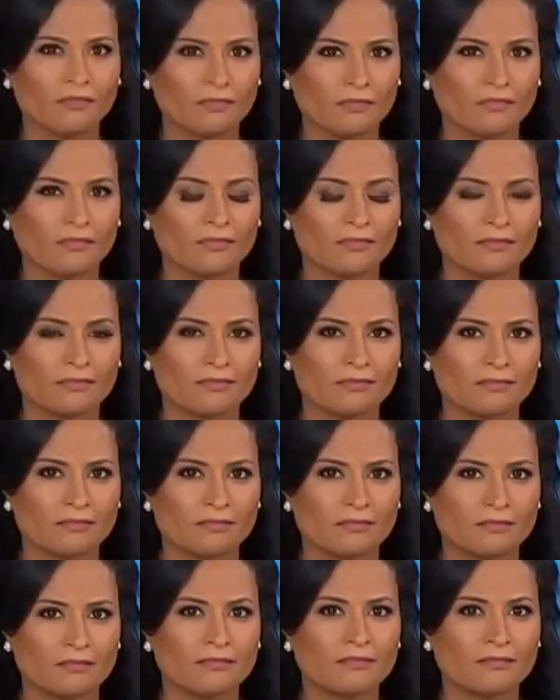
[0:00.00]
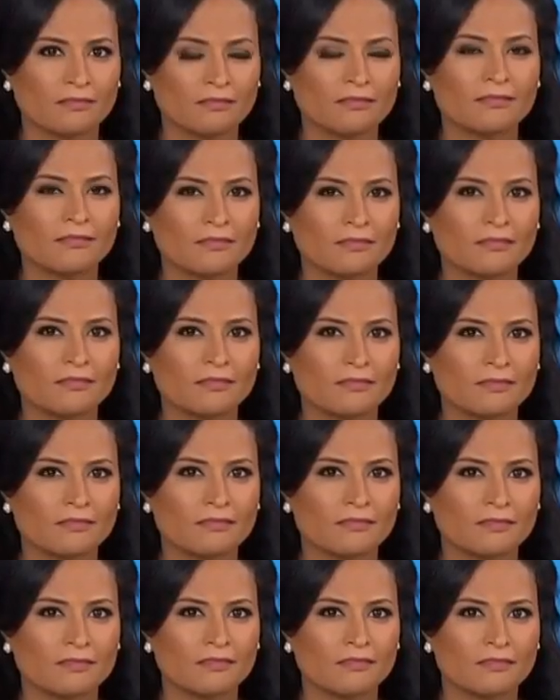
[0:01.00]

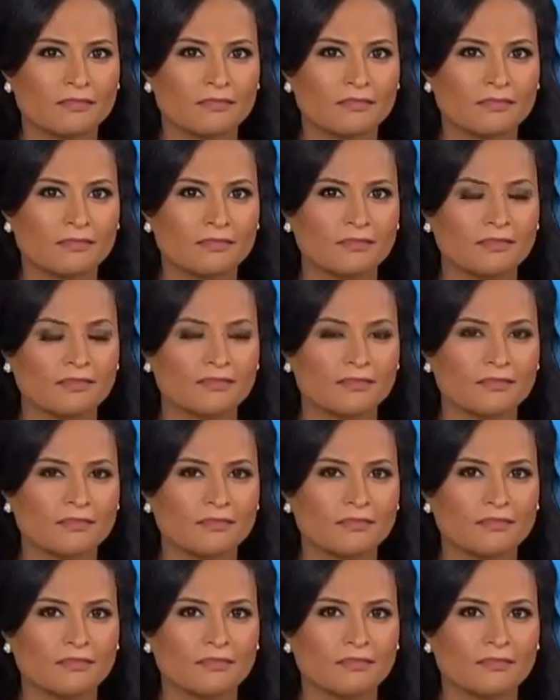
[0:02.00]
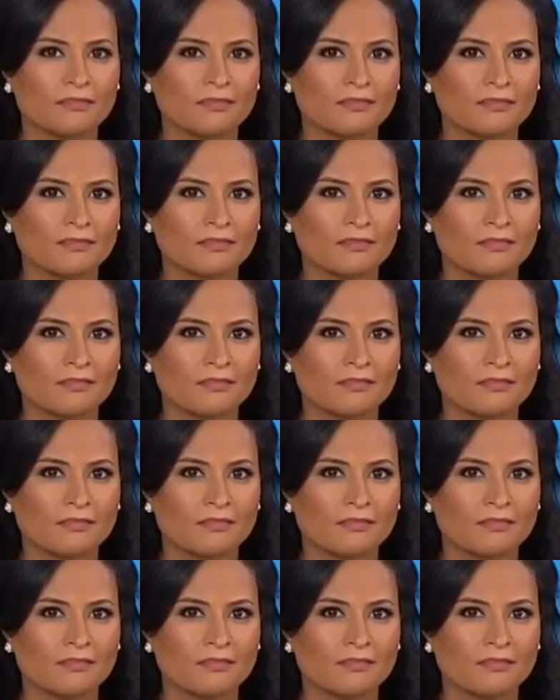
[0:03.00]
This person isn't speaking.